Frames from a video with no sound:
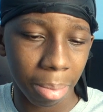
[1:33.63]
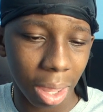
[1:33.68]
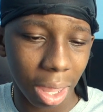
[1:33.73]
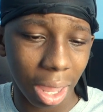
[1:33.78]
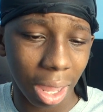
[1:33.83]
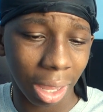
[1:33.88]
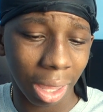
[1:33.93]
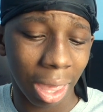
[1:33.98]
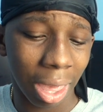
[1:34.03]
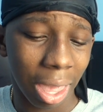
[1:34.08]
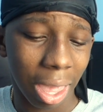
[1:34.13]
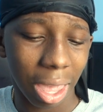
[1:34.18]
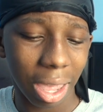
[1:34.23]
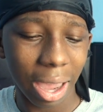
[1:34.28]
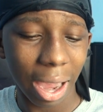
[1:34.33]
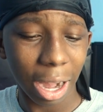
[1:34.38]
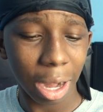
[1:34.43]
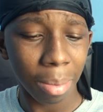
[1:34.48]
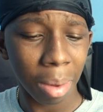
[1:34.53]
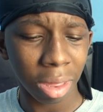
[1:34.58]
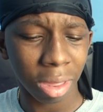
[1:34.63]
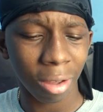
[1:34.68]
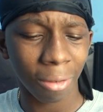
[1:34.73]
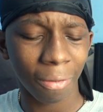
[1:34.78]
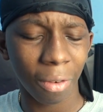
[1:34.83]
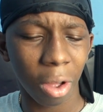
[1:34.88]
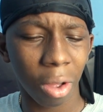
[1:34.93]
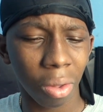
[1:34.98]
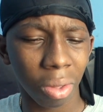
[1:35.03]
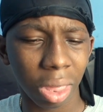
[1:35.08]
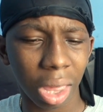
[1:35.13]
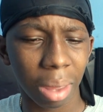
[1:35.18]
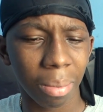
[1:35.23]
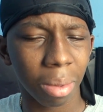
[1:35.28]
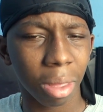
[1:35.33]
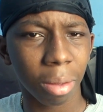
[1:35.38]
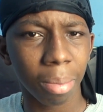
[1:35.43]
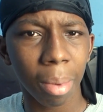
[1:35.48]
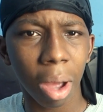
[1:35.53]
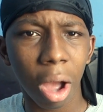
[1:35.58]
big, it kind of makes the phone
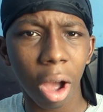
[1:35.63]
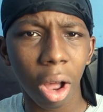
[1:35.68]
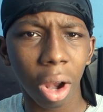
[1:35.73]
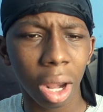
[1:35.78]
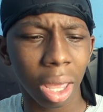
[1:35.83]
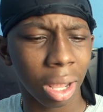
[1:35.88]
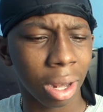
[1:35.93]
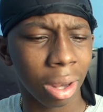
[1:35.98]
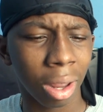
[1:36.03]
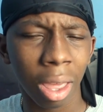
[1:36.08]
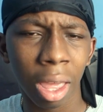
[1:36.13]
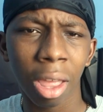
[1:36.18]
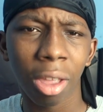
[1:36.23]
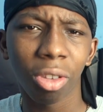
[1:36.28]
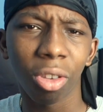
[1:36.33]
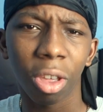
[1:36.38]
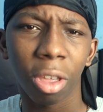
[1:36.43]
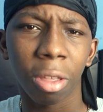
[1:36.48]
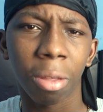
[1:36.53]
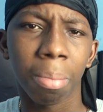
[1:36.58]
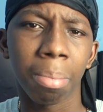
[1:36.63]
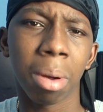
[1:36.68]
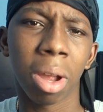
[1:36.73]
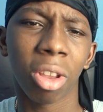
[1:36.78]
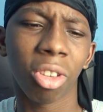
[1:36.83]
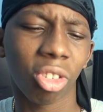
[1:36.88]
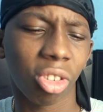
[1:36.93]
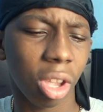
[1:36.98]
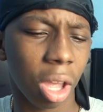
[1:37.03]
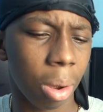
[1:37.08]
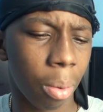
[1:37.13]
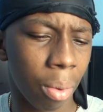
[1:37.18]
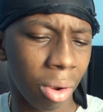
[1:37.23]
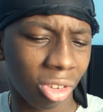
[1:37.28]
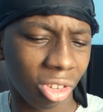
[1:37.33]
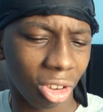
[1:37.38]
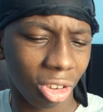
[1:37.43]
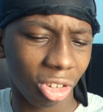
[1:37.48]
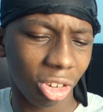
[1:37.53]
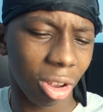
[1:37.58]
seem small and just bunched up,
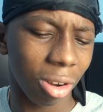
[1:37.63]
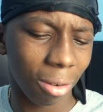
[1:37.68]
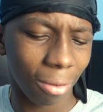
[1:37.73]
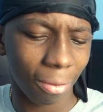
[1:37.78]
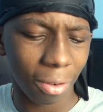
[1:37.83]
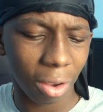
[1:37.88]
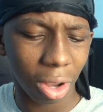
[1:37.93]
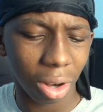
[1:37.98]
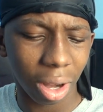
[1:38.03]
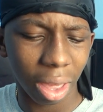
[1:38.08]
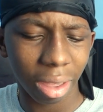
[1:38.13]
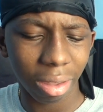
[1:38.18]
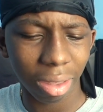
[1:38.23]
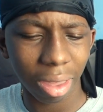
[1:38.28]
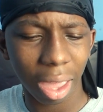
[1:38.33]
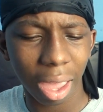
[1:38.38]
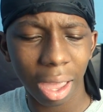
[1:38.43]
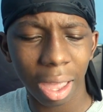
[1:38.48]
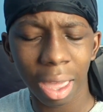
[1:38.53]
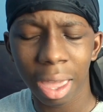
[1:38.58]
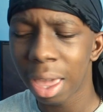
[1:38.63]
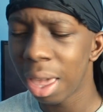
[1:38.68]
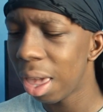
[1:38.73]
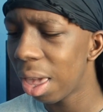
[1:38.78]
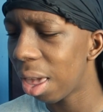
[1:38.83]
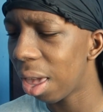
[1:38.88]
which it shouldn't feel like that.